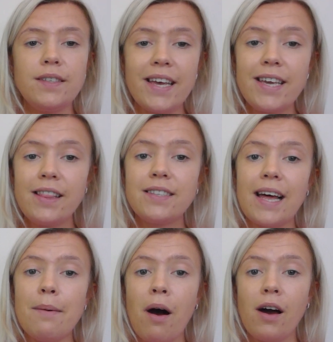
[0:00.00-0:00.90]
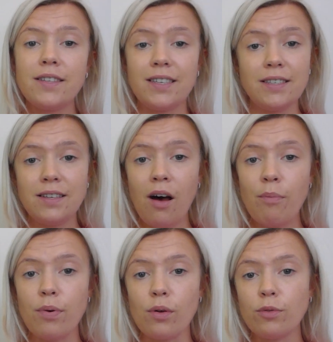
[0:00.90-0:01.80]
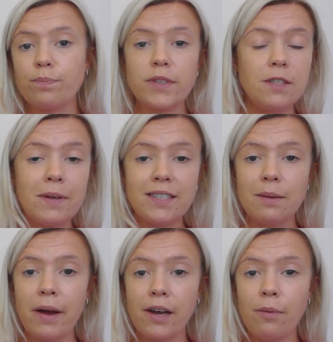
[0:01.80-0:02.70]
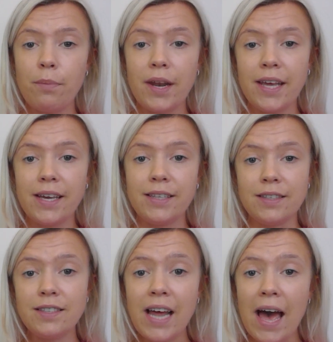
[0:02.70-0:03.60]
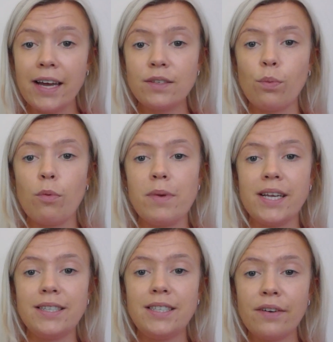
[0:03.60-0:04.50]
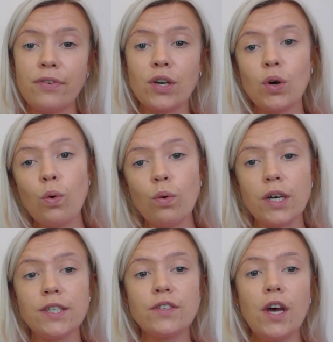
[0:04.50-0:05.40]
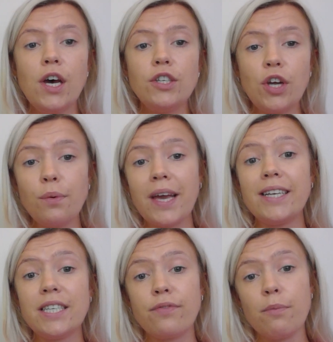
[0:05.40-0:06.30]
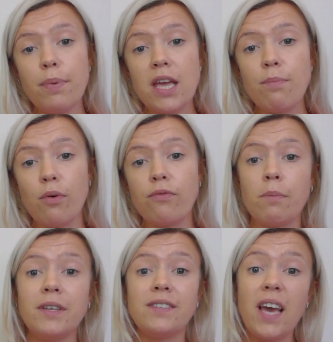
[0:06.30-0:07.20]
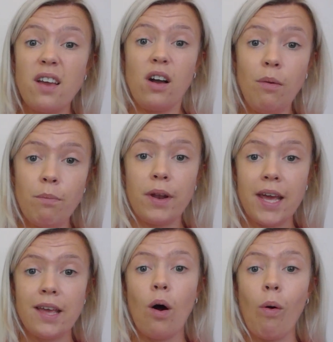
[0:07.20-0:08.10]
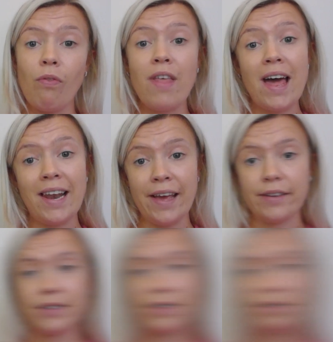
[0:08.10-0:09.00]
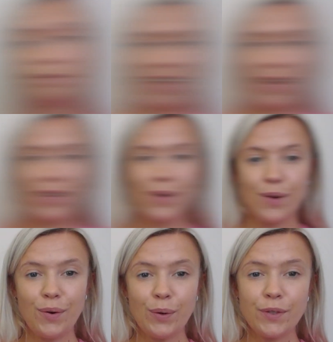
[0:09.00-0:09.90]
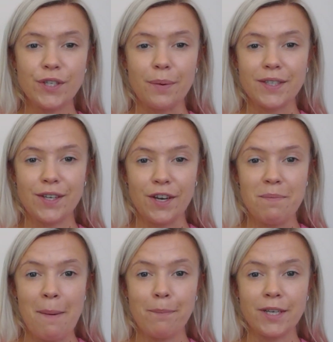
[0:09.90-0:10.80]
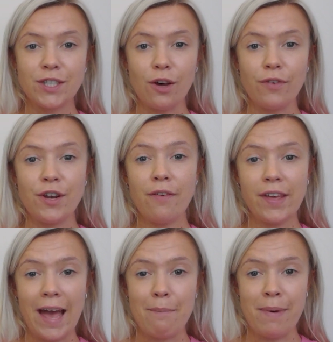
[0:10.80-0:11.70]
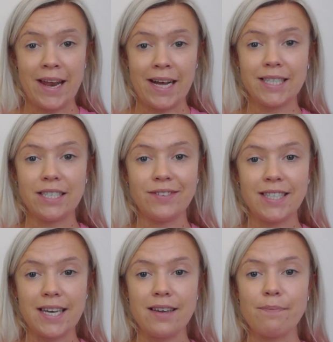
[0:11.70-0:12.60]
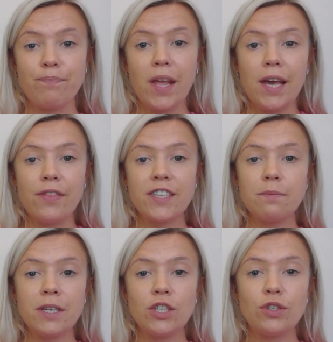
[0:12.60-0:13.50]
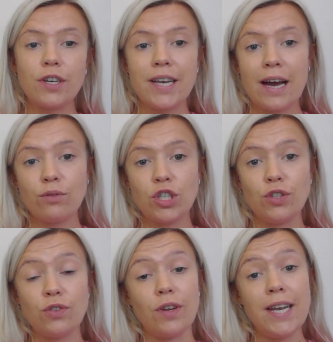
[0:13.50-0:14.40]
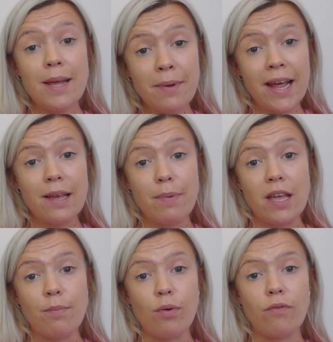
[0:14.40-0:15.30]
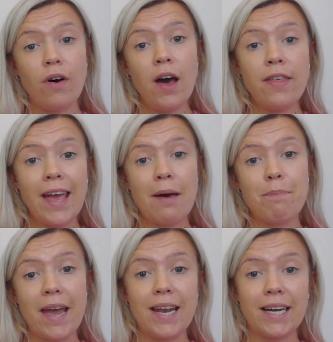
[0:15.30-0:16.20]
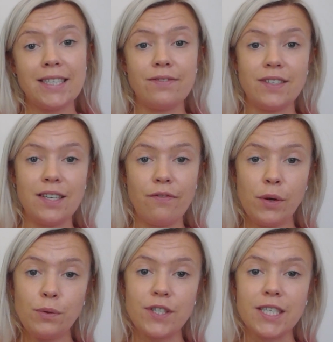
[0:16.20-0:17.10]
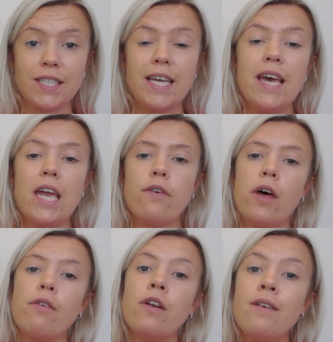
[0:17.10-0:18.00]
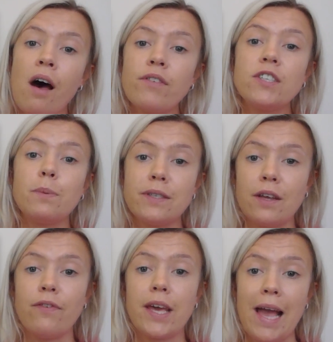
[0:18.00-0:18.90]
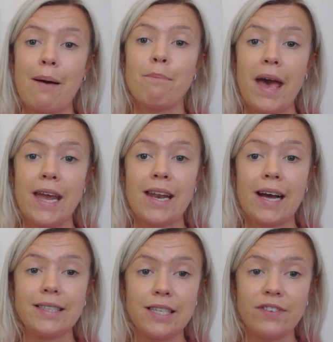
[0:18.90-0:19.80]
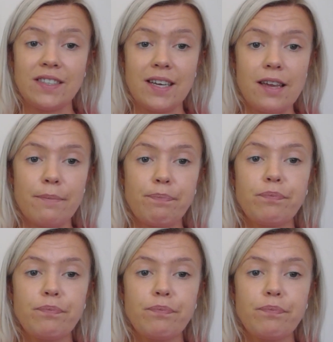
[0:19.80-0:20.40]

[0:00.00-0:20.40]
Taking the telemarketing example, splitting by company instead will mean different callers don't get different people from the same company on their list. You can also exclude members of another campaign activity. This means you can now choose to eliminate people via the campaign activity filters if they're in another specific campaign activity.